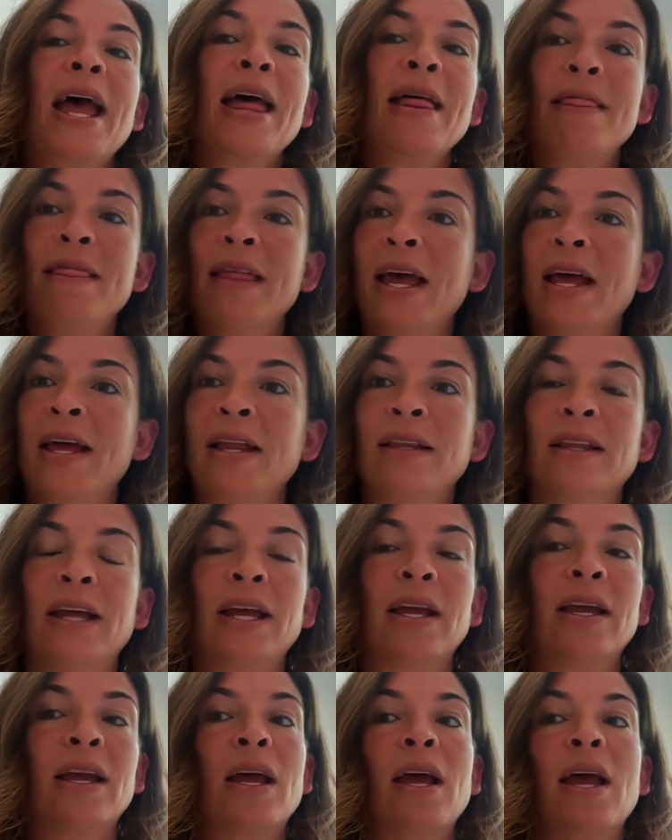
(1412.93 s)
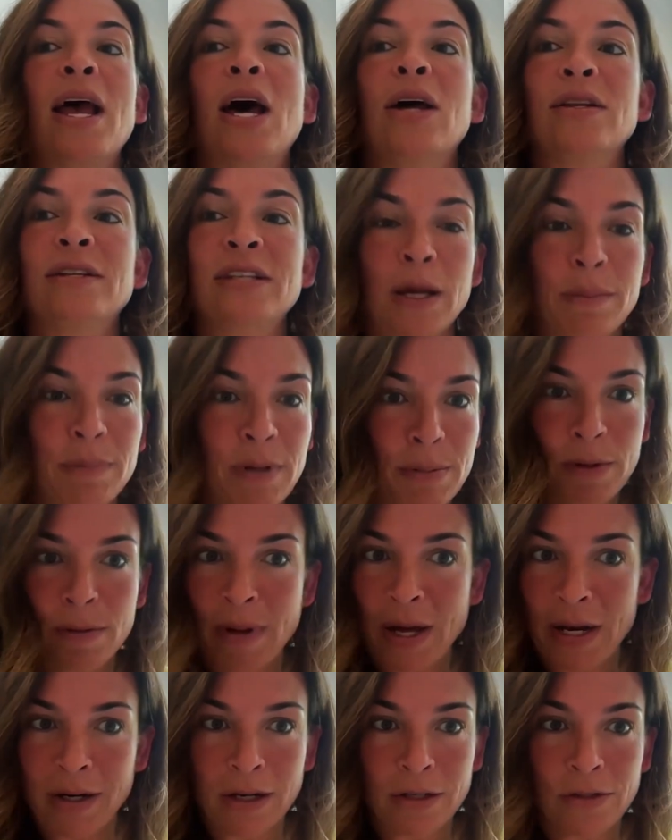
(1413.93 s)
And then how to tell people
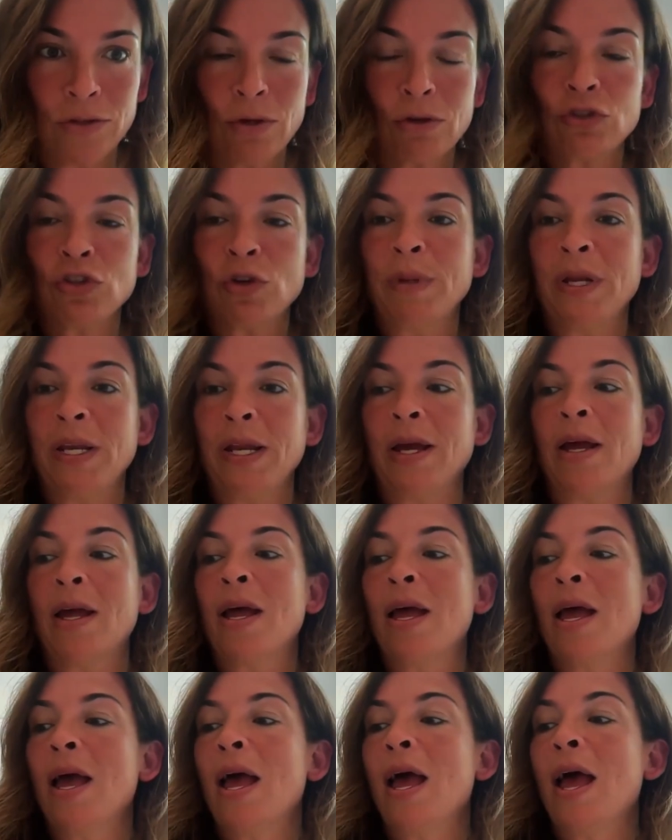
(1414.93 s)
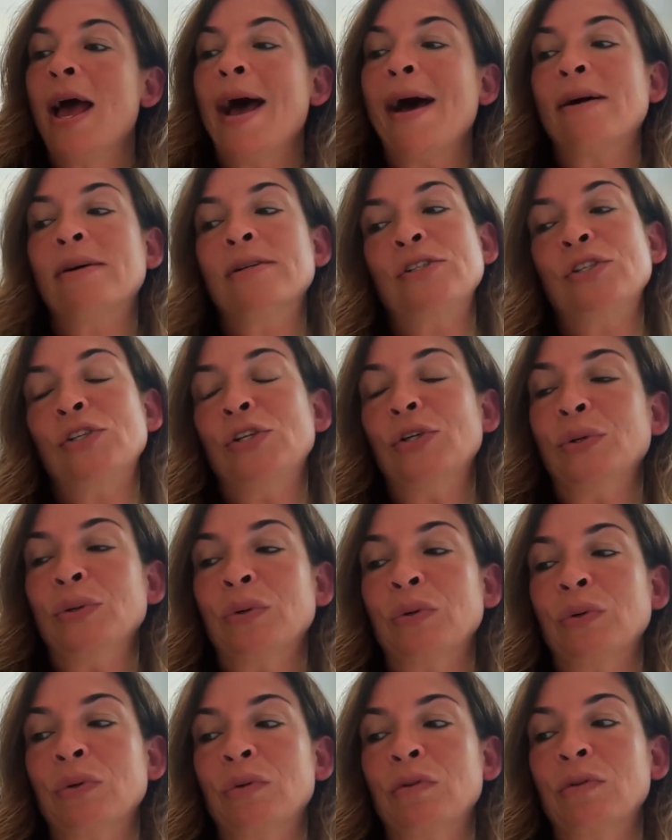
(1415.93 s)
about it on social media, how
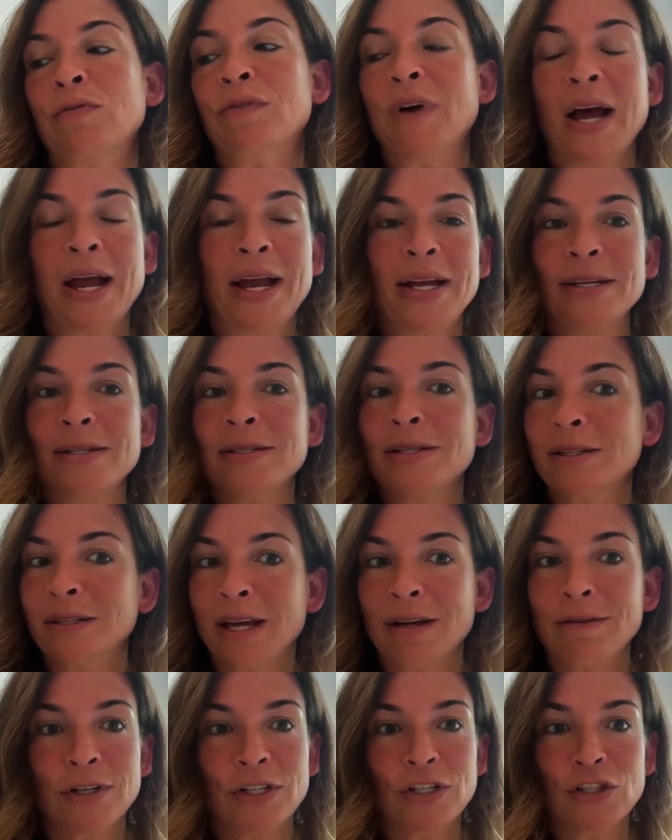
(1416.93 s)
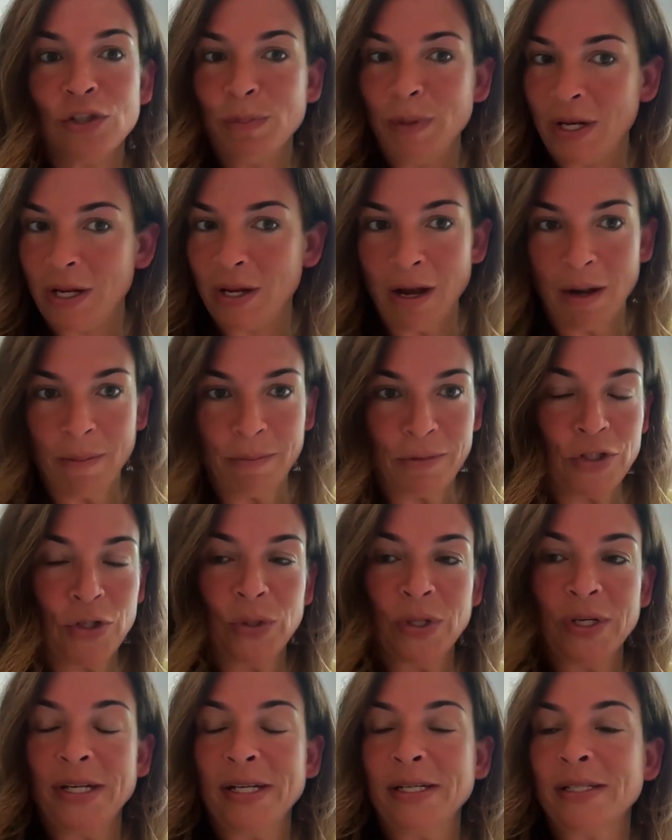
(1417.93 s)
to find and leverage speaking
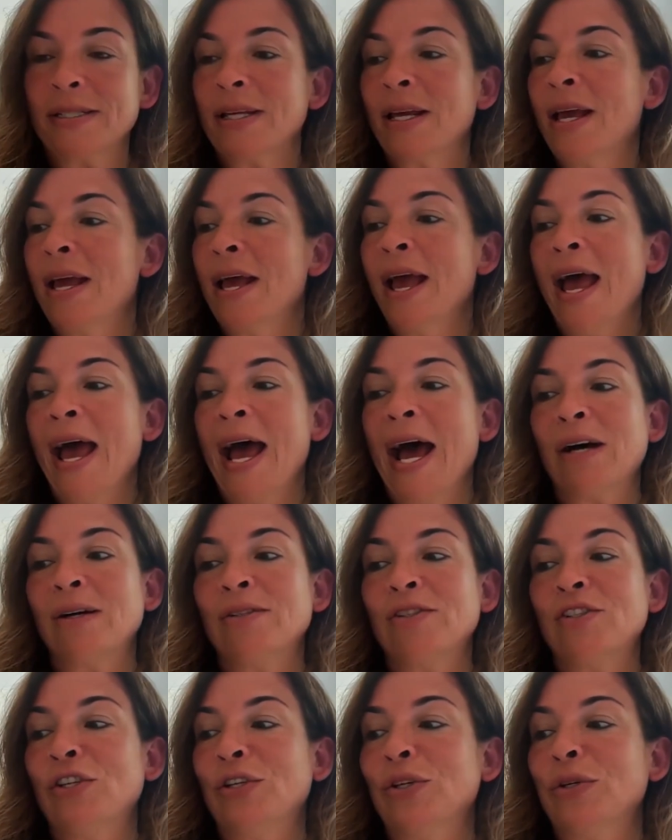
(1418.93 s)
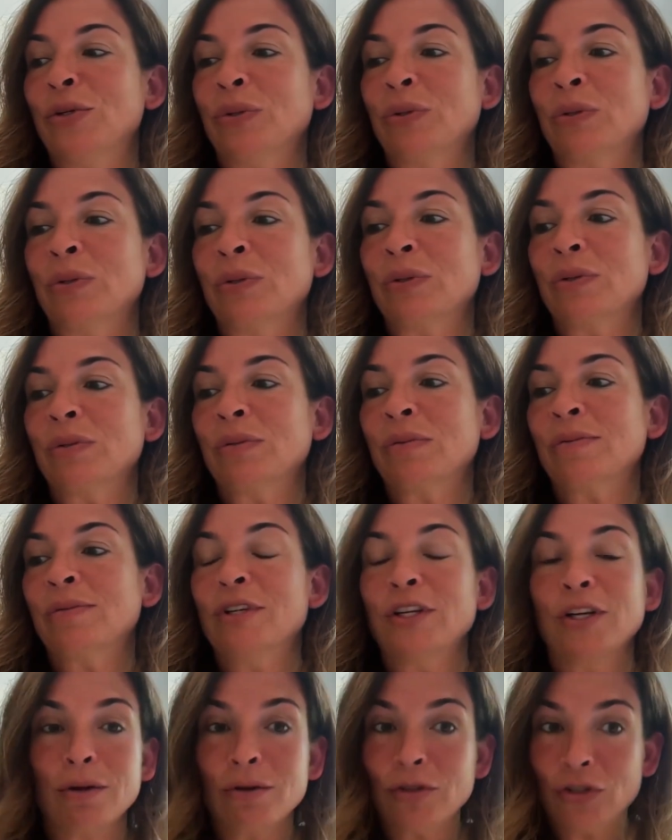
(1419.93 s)
opportunities, how to
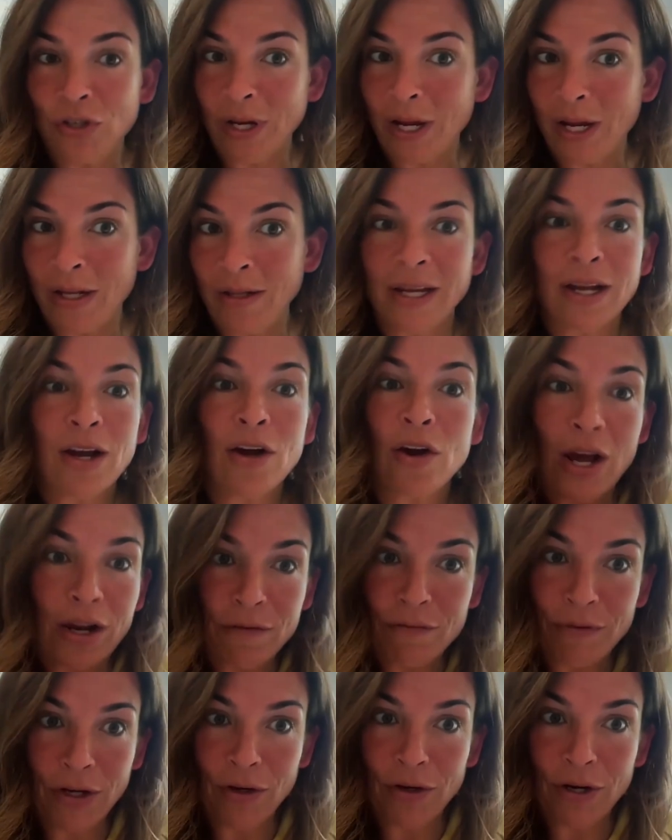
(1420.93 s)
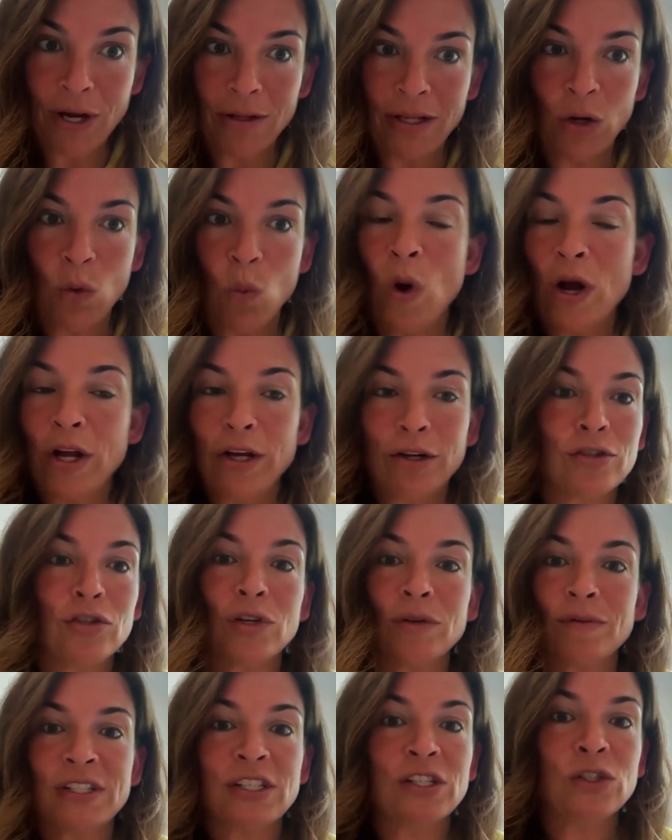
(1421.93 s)
negotiate, or how to figure out what your
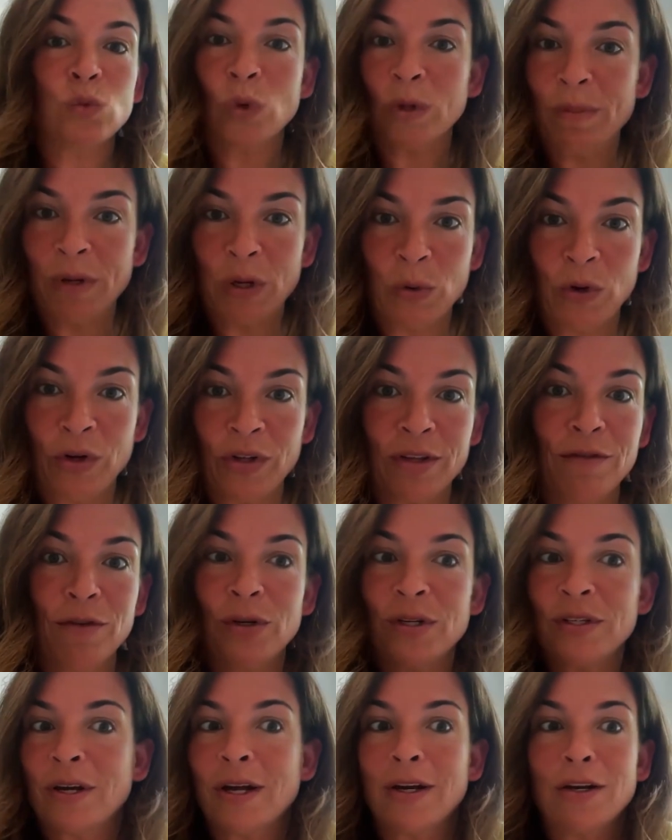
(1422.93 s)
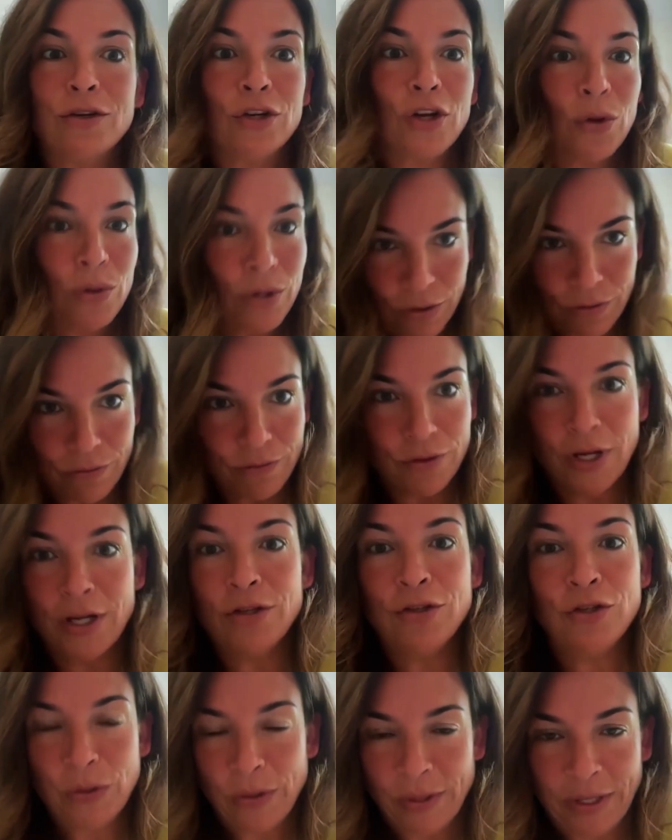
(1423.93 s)
services would be worth if you decided to go
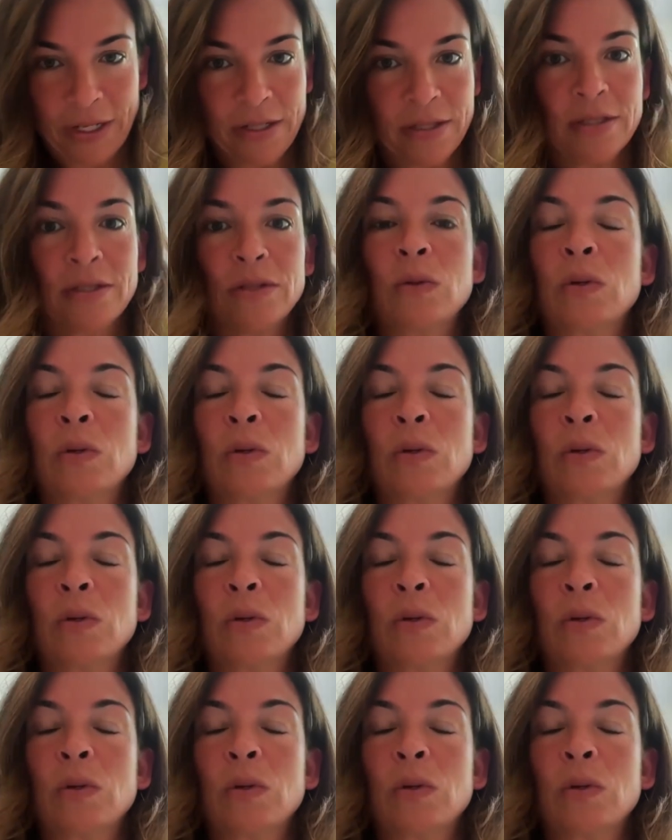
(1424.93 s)
and do this.